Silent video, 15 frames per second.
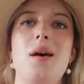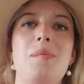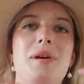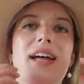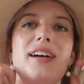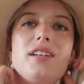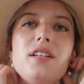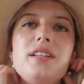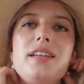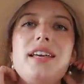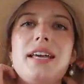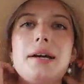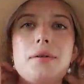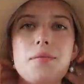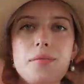But
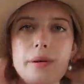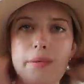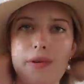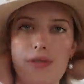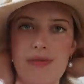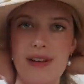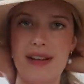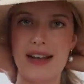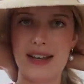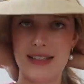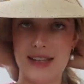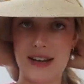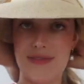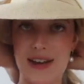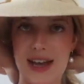actually, we both realized
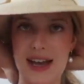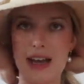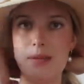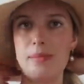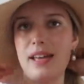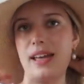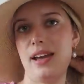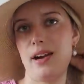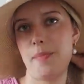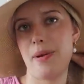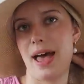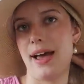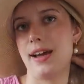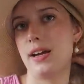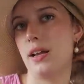that if I had my hair
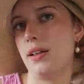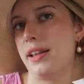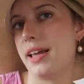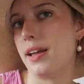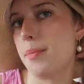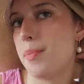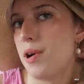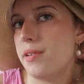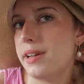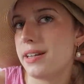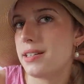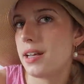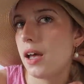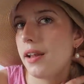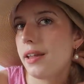back in it like a
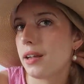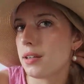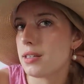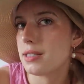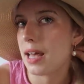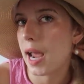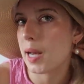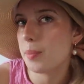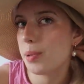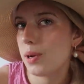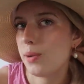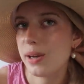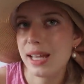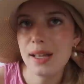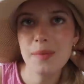ponytail, like a side
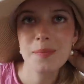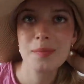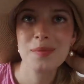pony,